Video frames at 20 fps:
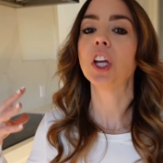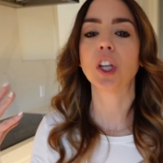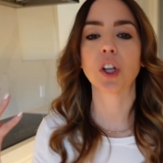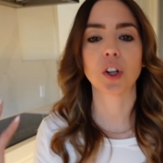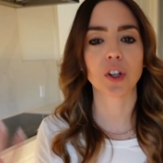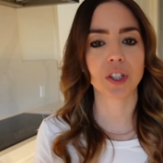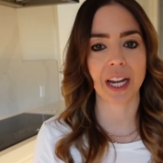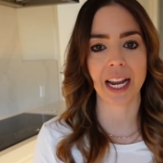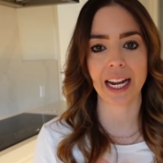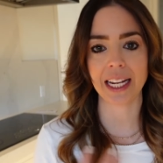
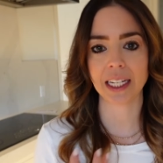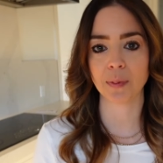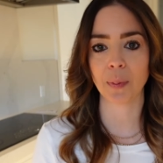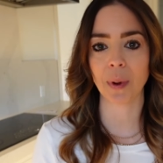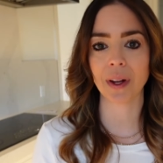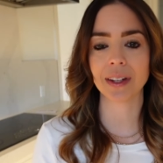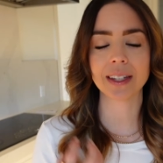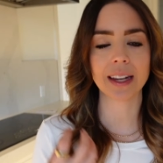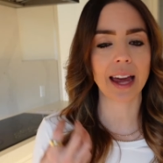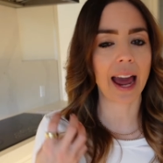your taste
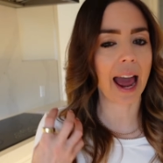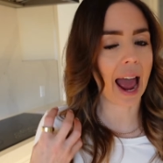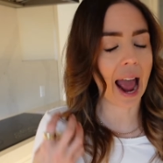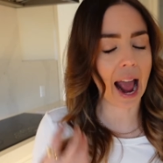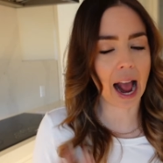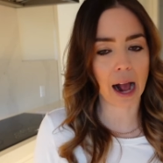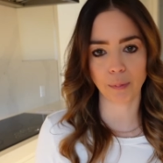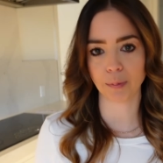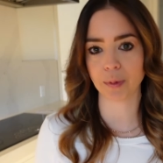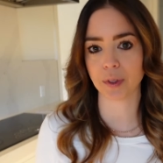buds
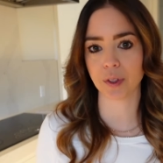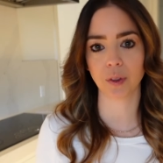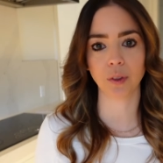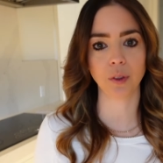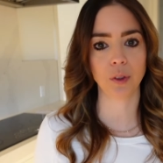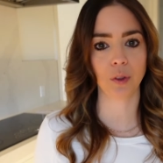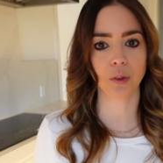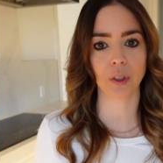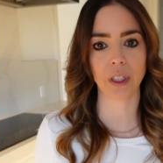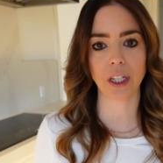
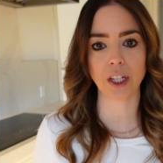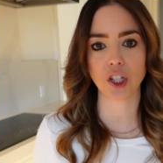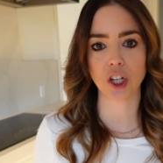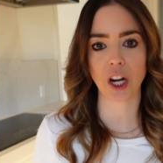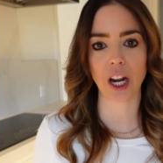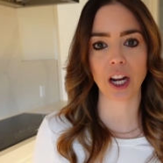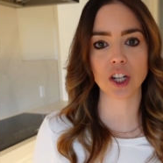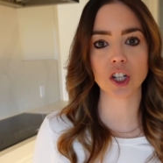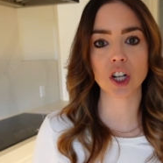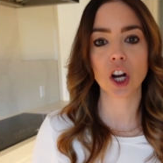absolutely
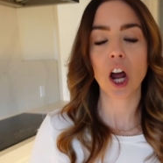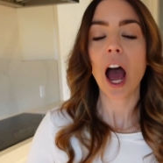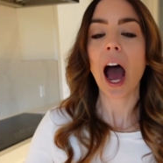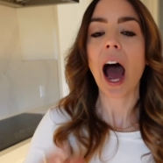change.